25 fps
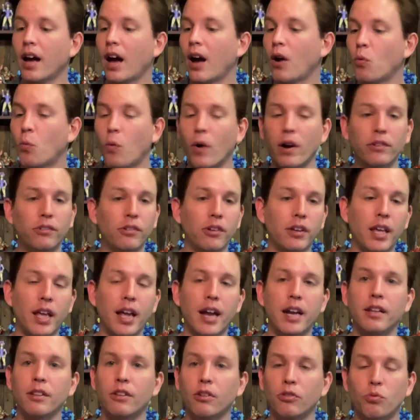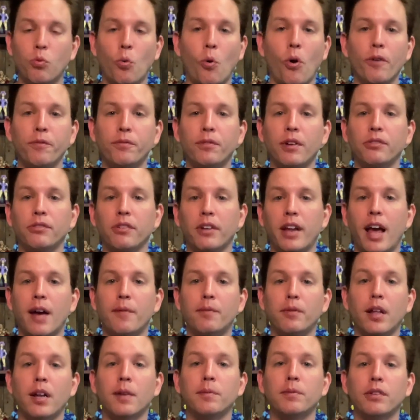Once again, the Dwarf doesn't
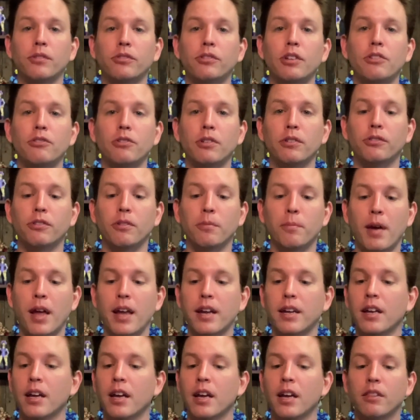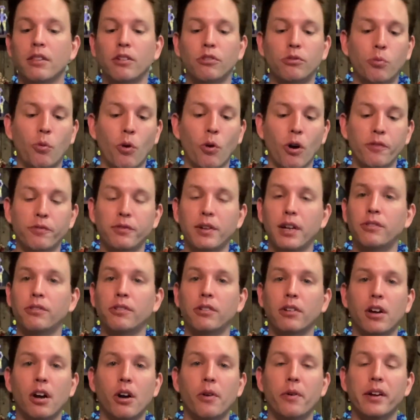have a lot of decisions to make. The Dwarf needs to
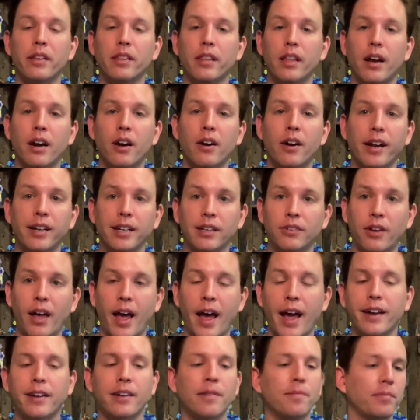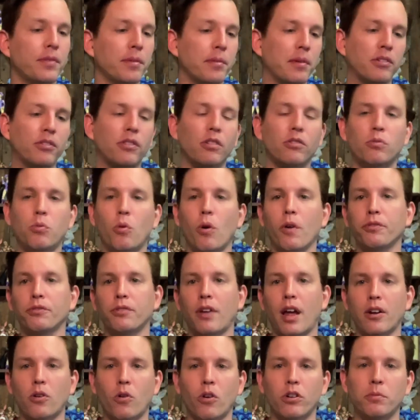go in there and attack because the Dwarf's
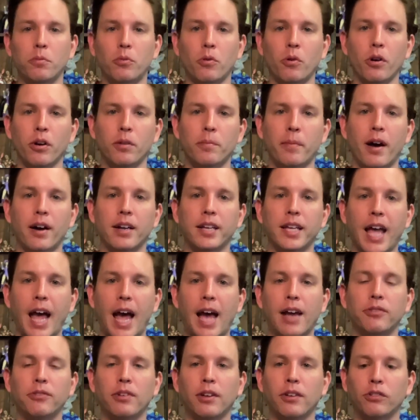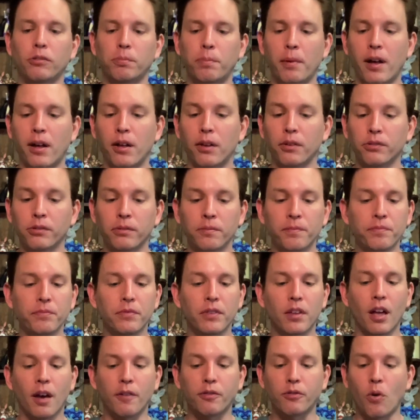not going to worry about casting spells.
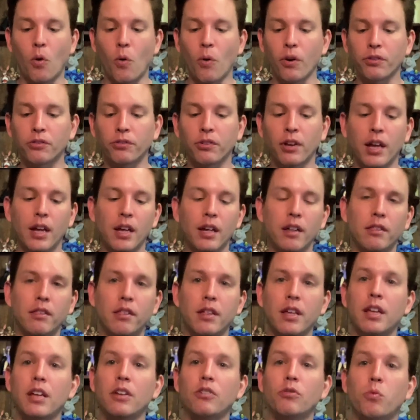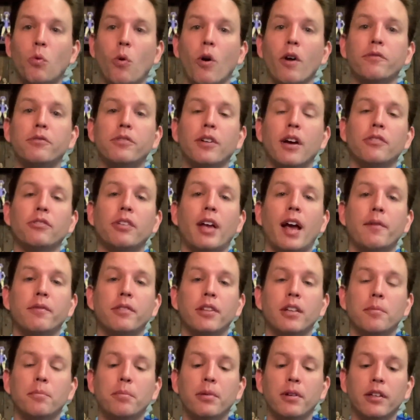Of course, the Dwarf does have
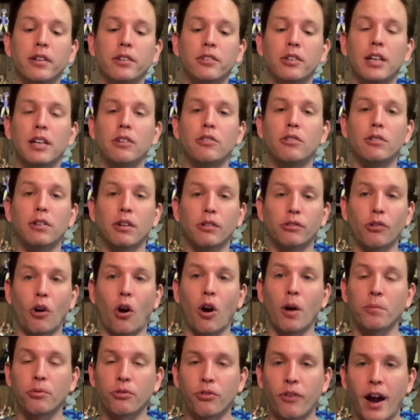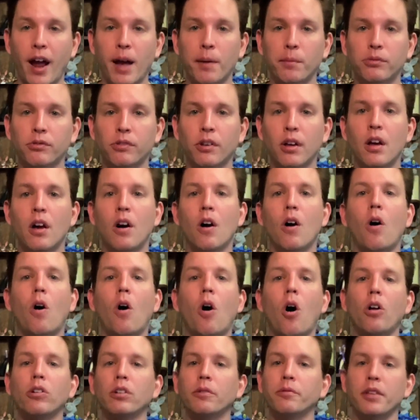the ability to disarm traps.
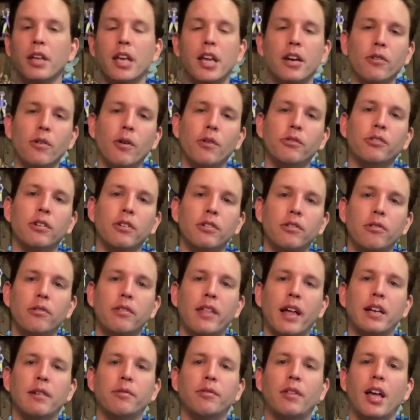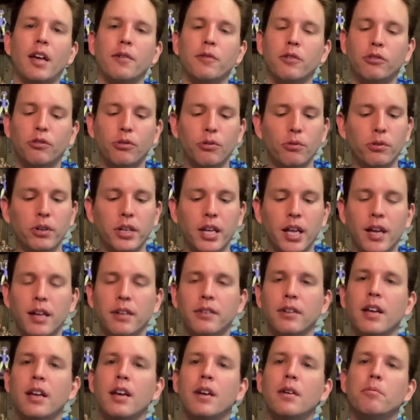All of the heroes can do that if they have a
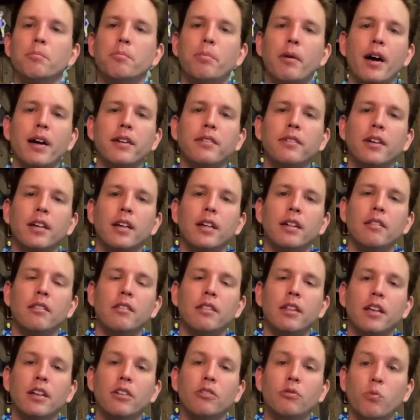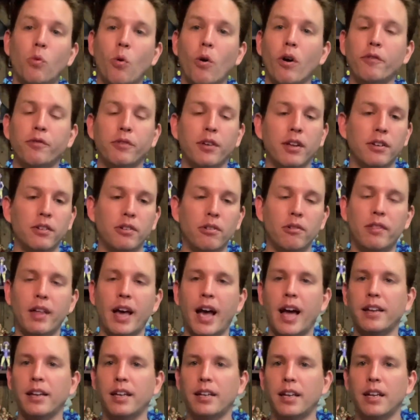toolkit, but the Dwarf can do
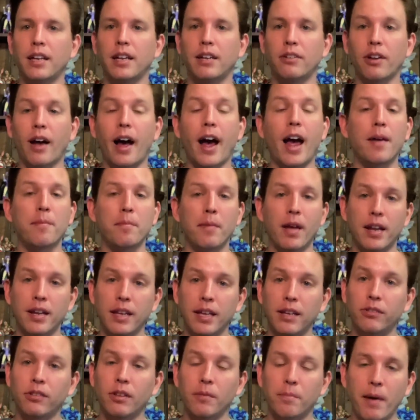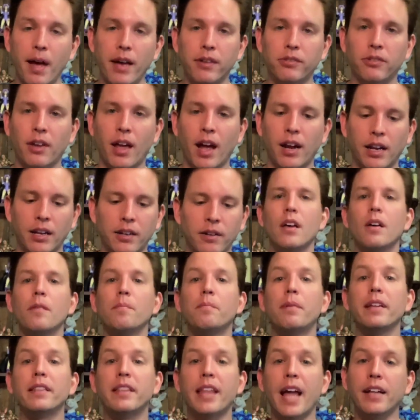that at any time, and he's the best at it.
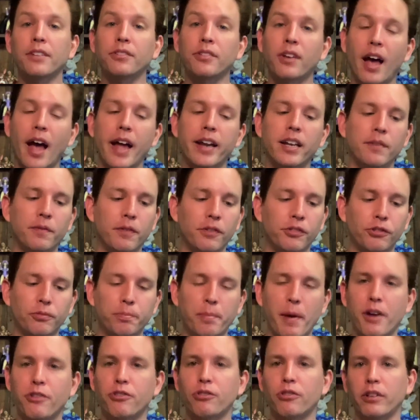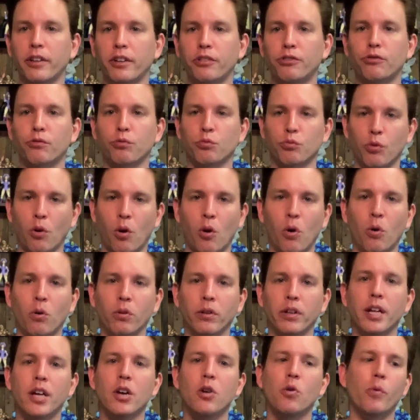But that's kind of a specialist
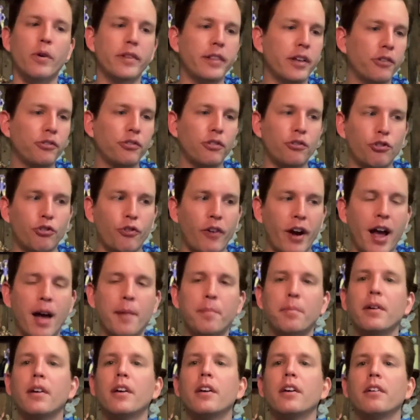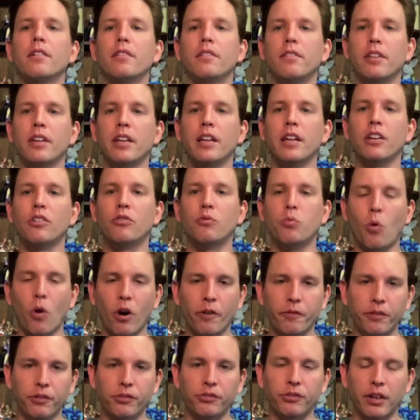role. When there's a trap, the
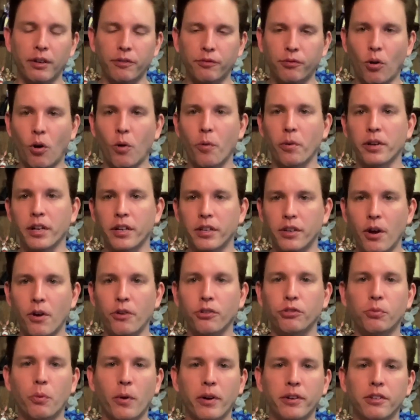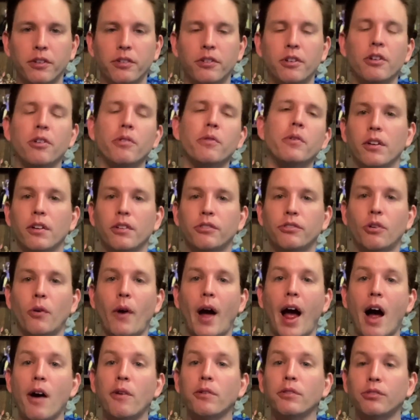Dwarf is sent forward and knows what to do. So
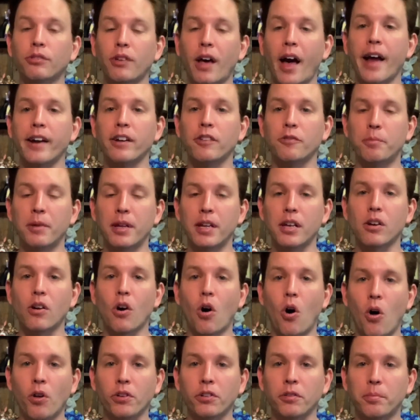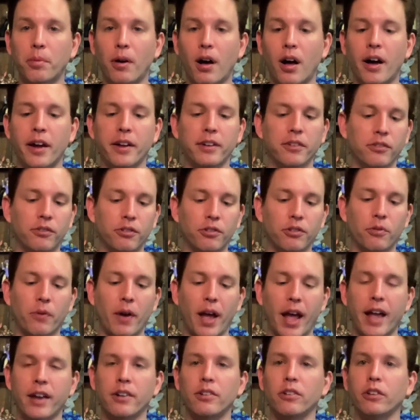outside of being called upon to
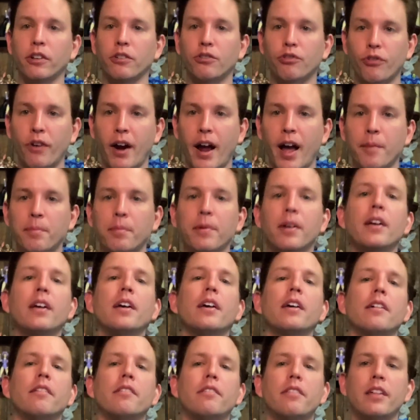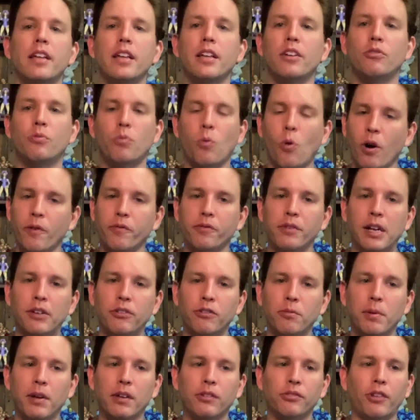handle a trap, the Dwarf needs
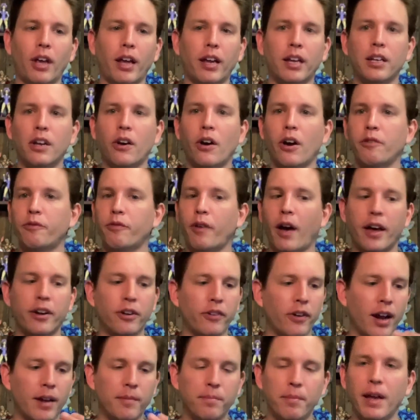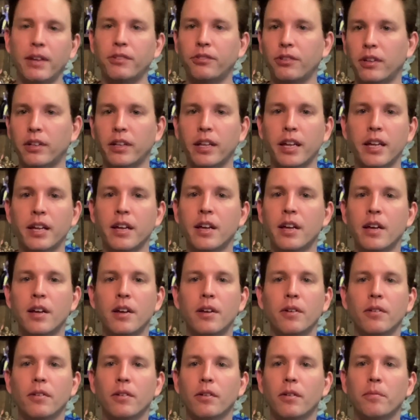to be a secondary fighter and basically
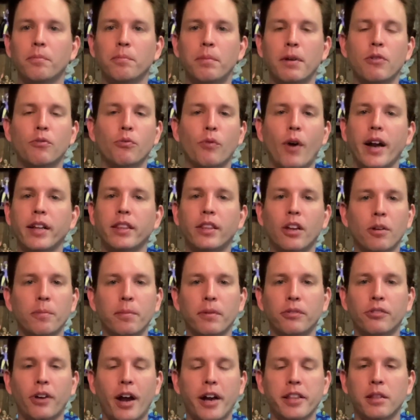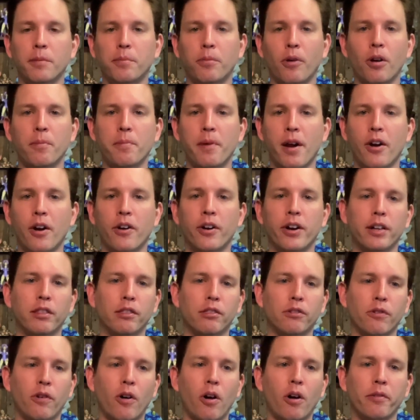be right there beside the Barbarian
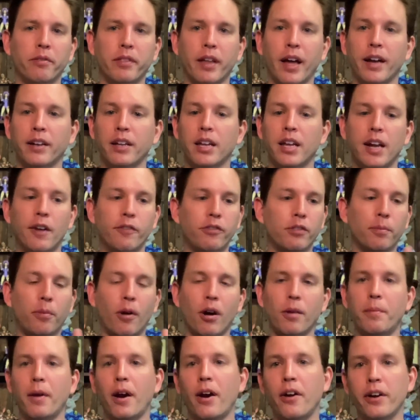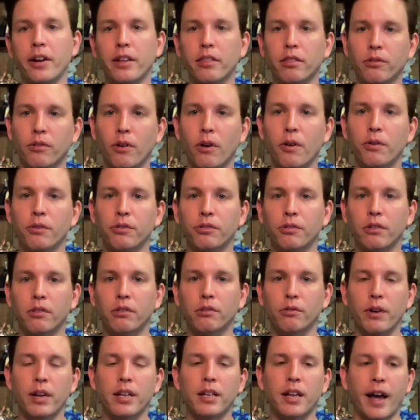through all of that. If the Barbarian throws
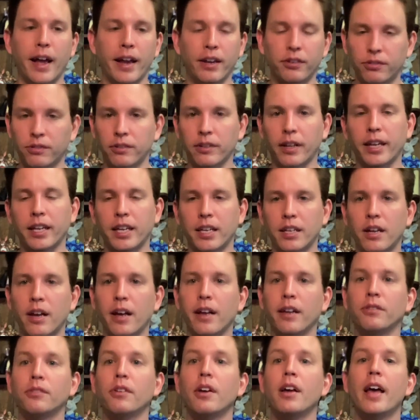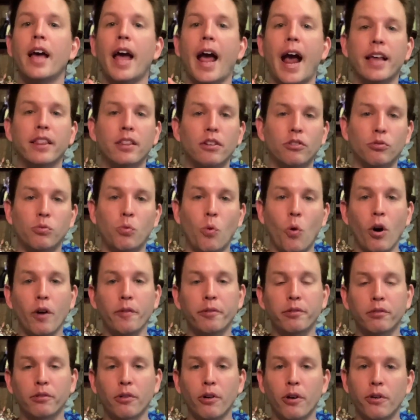3 dice, like he does, and the
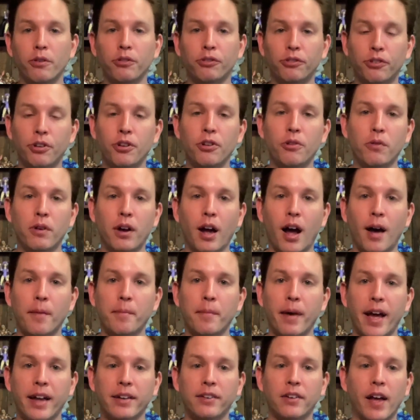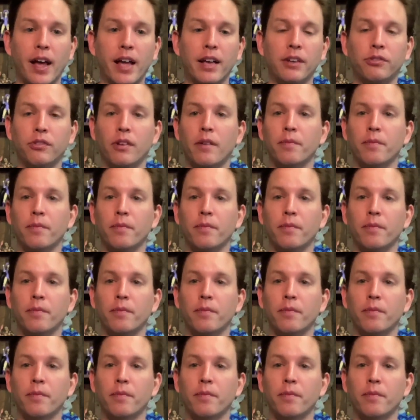Dwarf throws 2 combat dice,